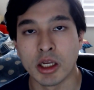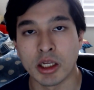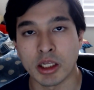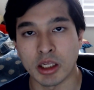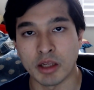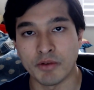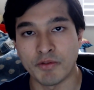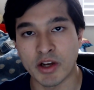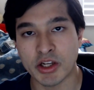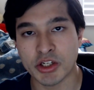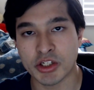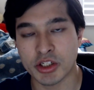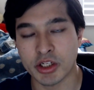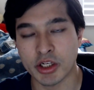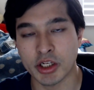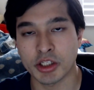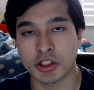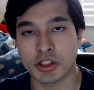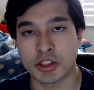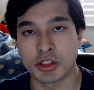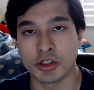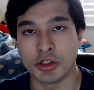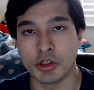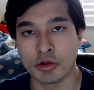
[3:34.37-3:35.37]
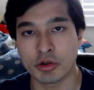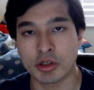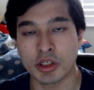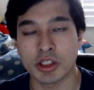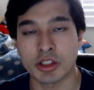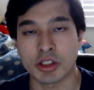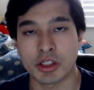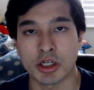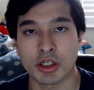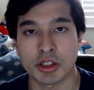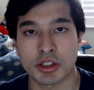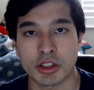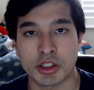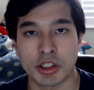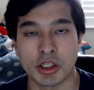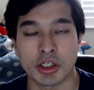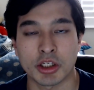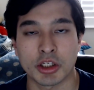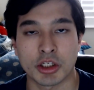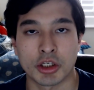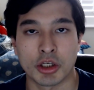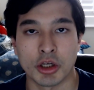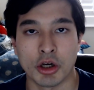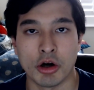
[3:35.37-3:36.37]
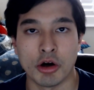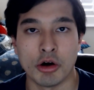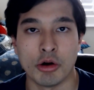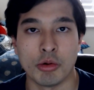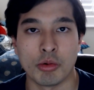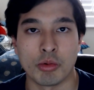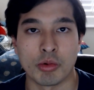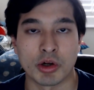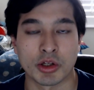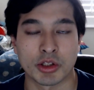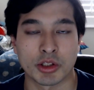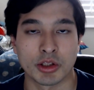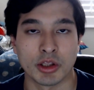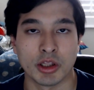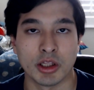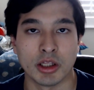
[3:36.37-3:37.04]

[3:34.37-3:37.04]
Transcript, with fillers: Eventually, Yuki does see Kyo with,